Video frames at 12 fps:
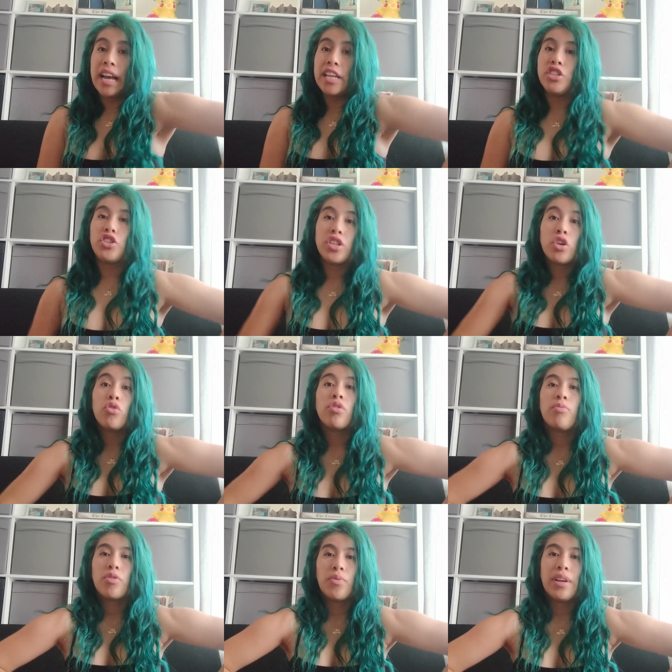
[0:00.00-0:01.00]
I usually hold
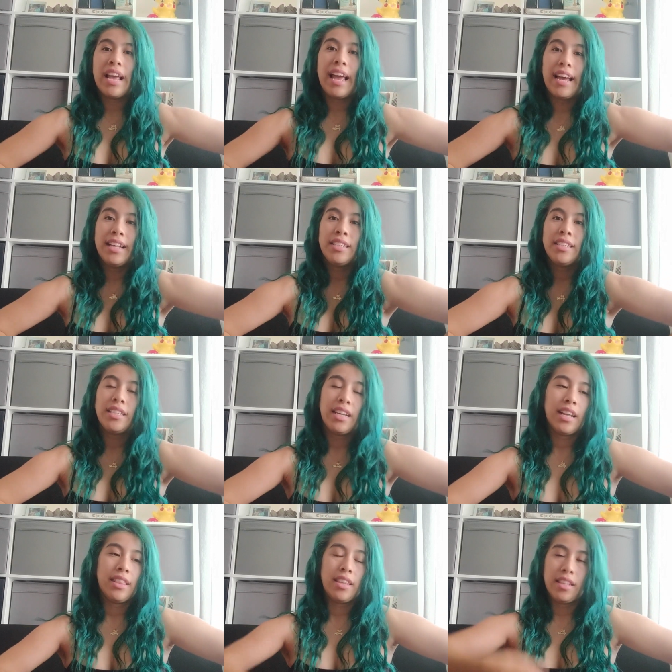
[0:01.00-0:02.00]
them with one hand,
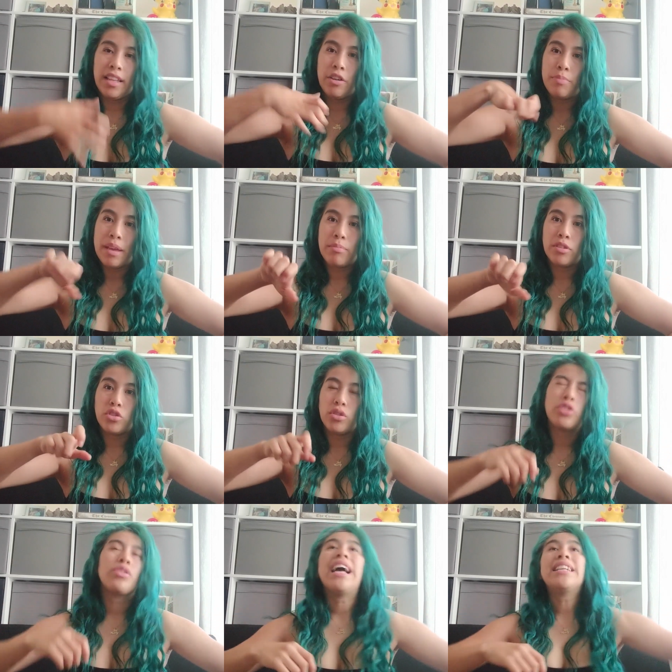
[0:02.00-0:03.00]
and then I'll be able to do
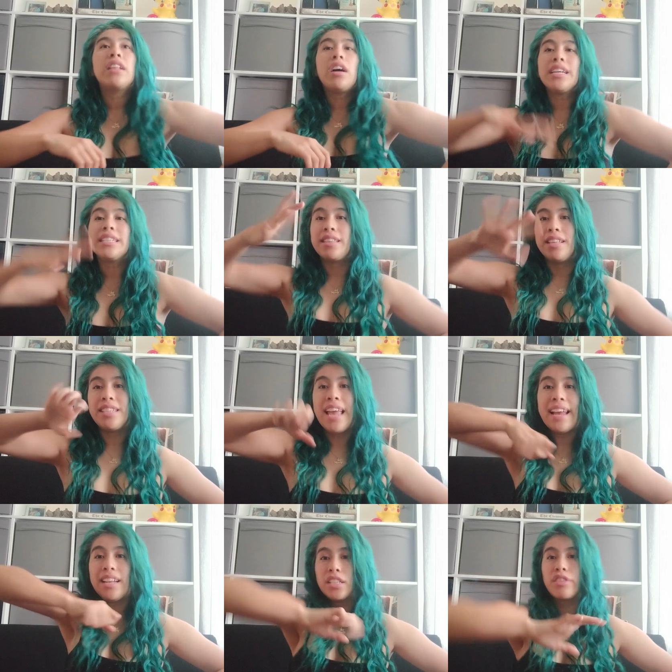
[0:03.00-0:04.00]
this one. As long as this
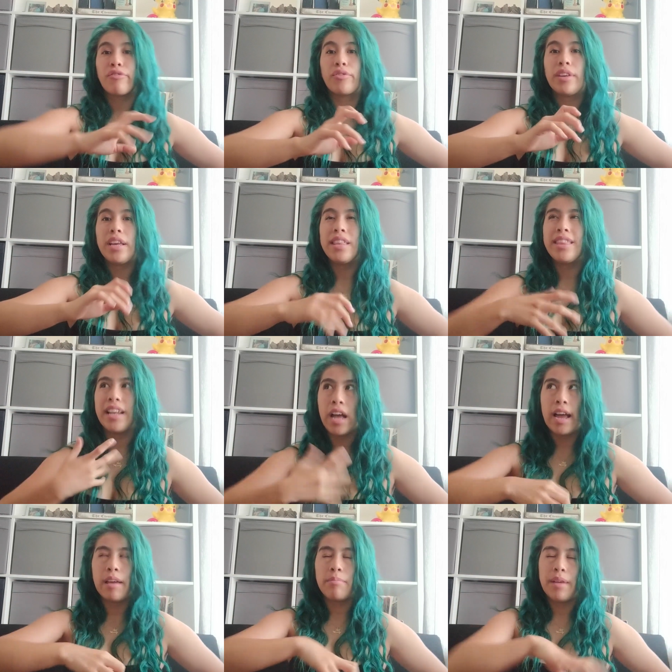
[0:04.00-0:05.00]
hand is free, then
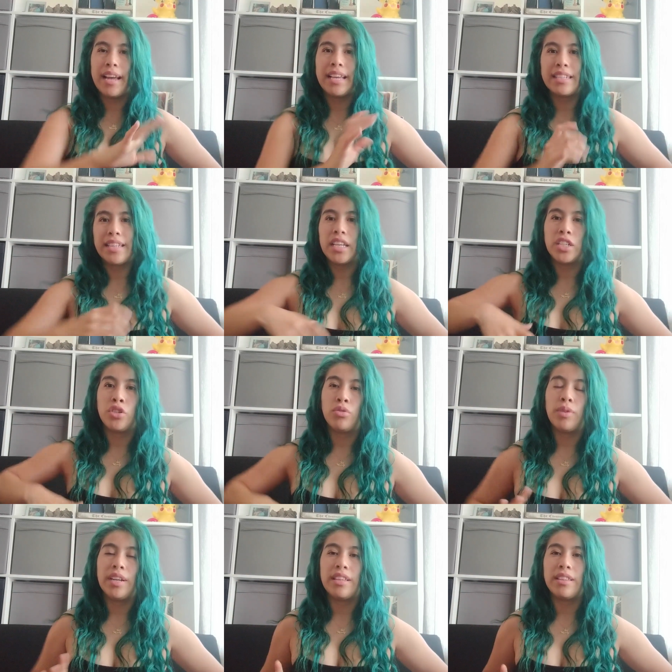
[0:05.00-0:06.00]
I guess I can
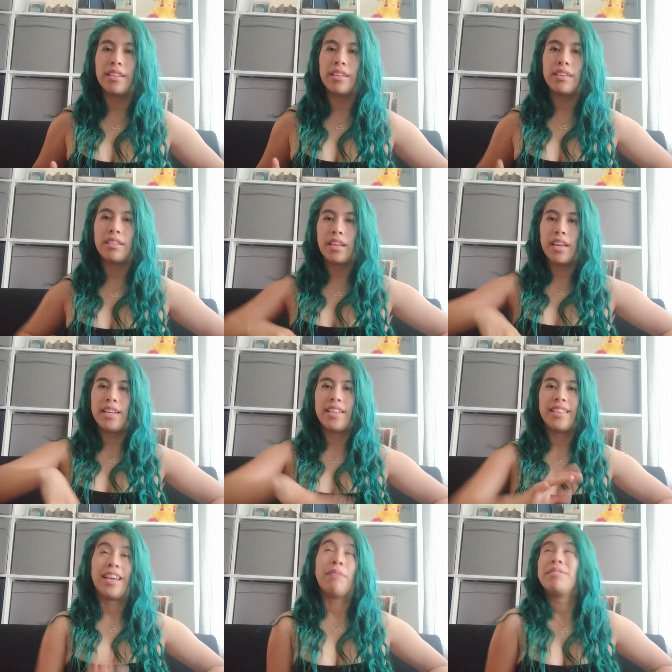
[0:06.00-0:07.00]
do anything.
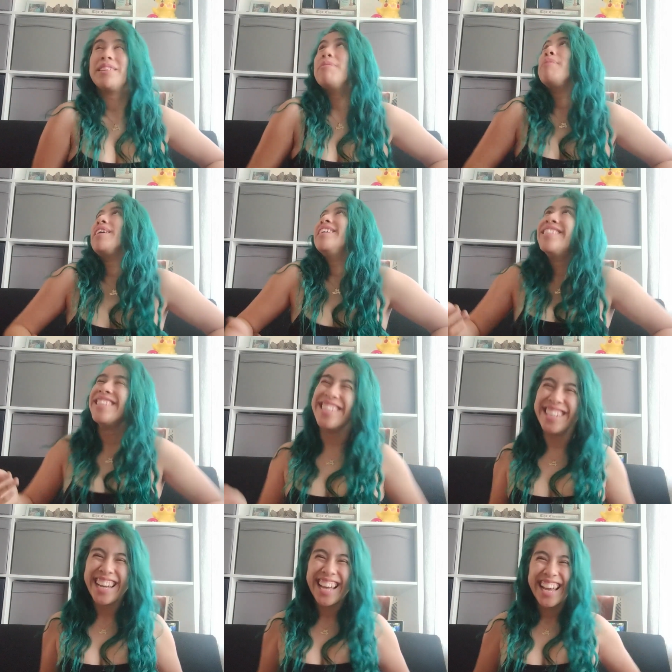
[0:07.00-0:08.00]
My mind too.